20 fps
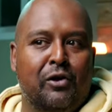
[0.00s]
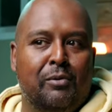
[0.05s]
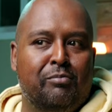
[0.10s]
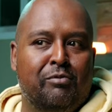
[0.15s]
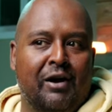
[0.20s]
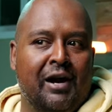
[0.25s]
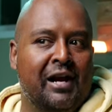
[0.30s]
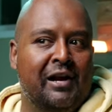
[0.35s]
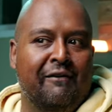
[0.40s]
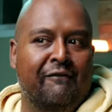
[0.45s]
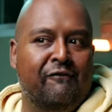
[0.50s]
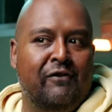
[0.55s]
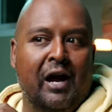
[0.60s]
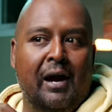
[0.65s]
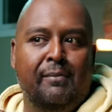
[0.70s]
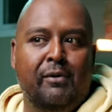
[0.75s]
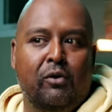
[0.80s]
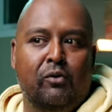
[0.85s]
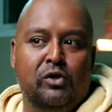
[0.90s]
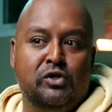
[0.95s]
other brand of
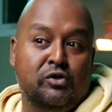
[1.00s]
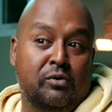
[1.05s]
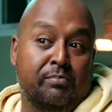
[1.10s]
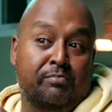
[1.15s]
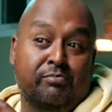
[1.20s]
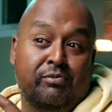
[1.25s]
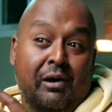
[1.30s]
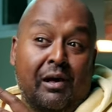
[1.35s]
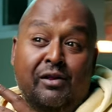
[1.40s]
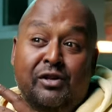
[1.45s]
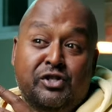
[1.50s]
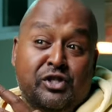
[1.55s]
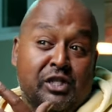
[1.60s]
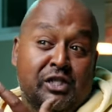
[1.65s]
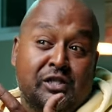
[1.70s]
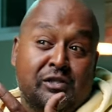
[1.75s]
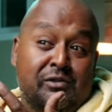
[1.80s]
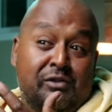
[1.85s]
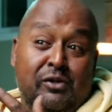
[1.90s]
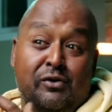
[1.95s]
fiber, which will probably
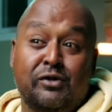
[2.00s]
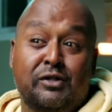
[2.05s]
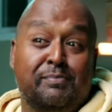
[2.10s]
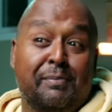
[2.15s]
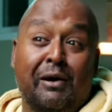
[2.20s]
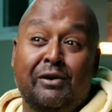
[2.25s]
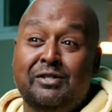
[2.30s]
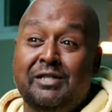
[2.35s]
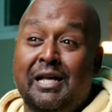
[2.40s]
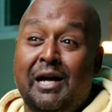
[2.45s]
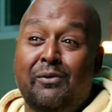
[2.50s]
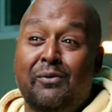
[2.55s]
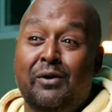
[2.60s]
just use Bell's